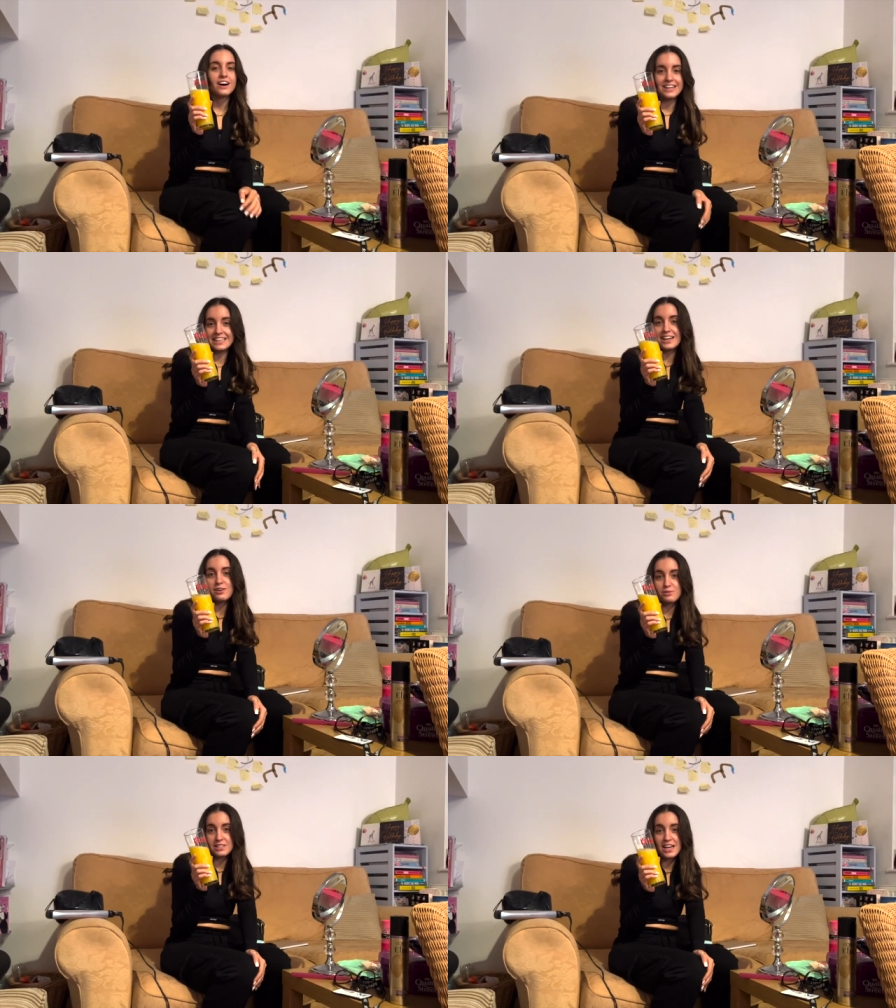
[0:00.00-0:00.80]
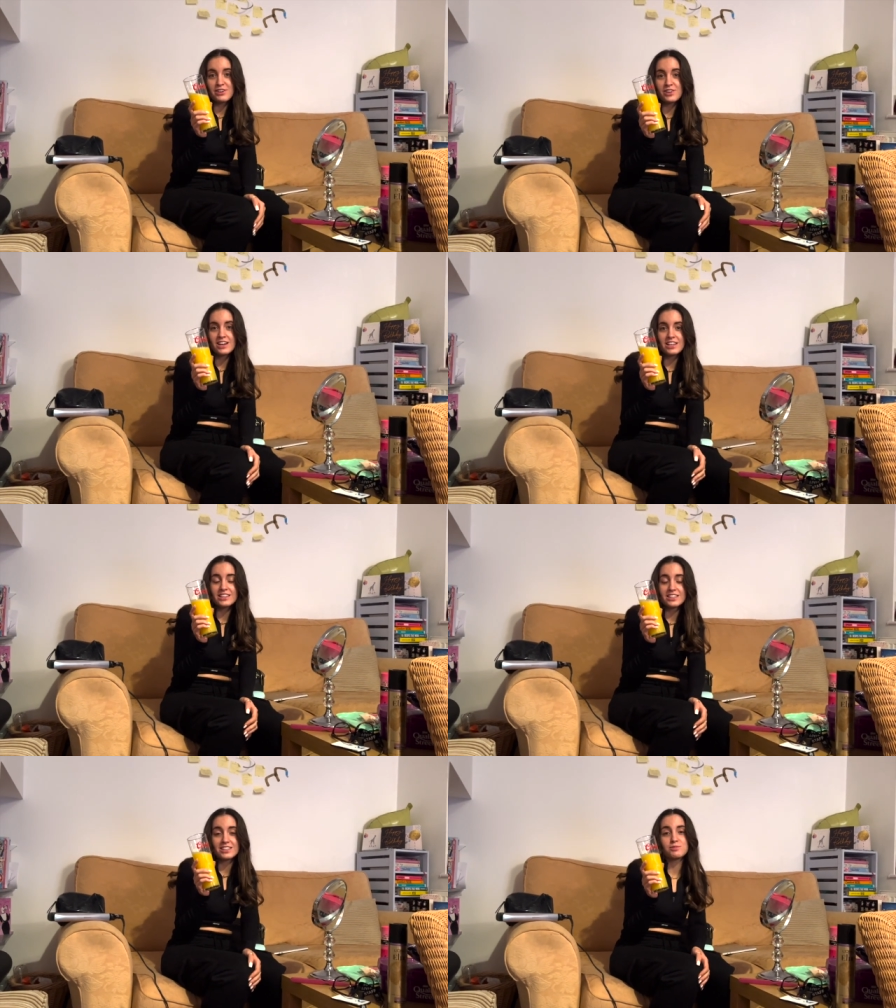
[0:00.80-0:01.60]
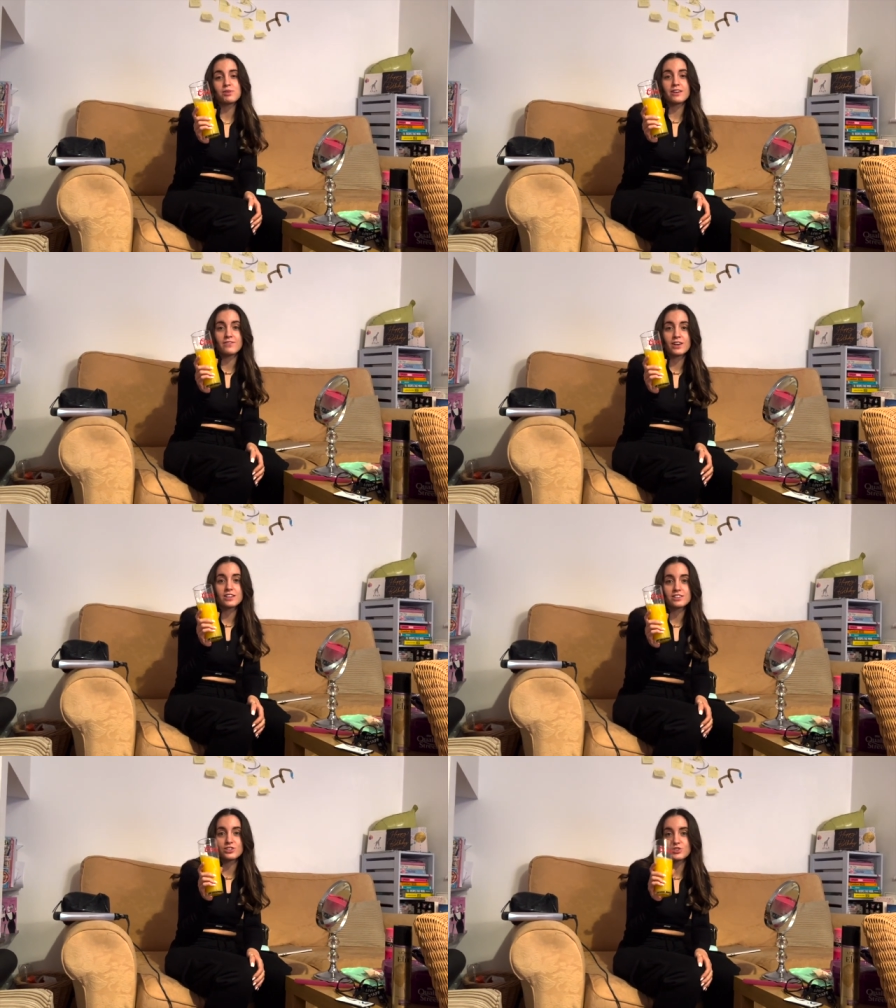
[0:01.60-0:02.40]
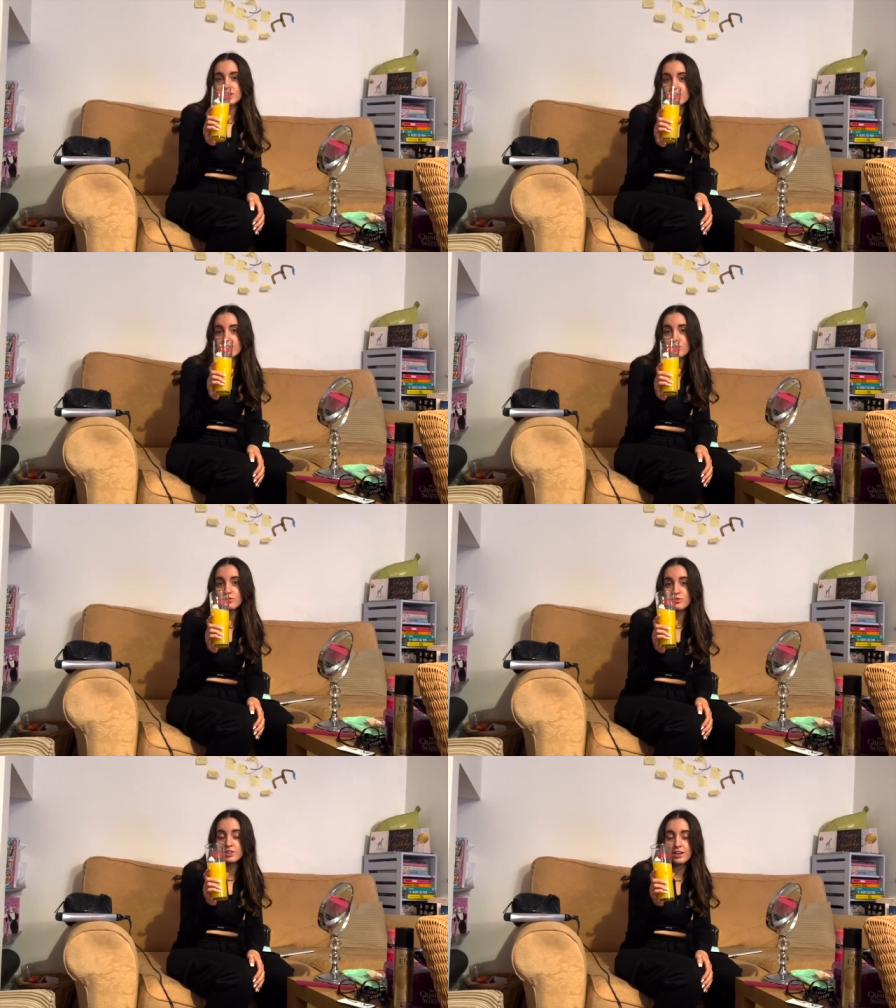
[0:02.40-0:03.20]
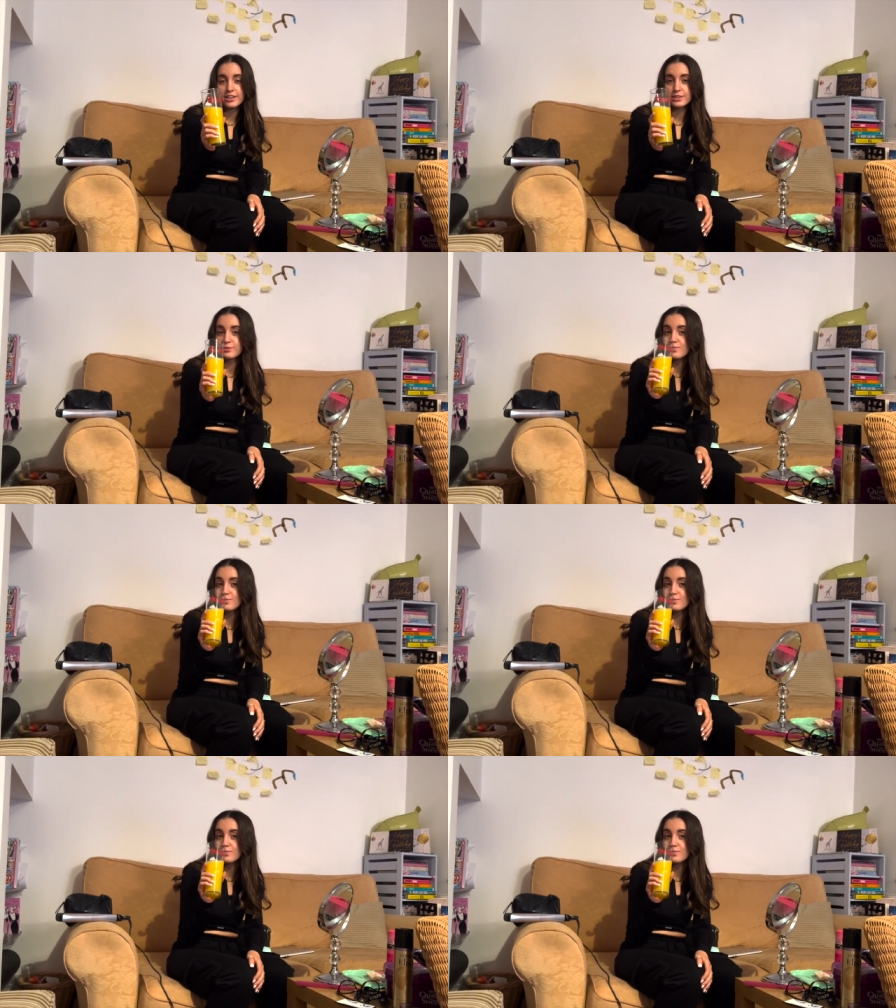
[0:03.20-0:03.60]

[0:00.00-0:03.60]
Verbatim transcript: Hi, I'm Sarah and this is my first drink of the night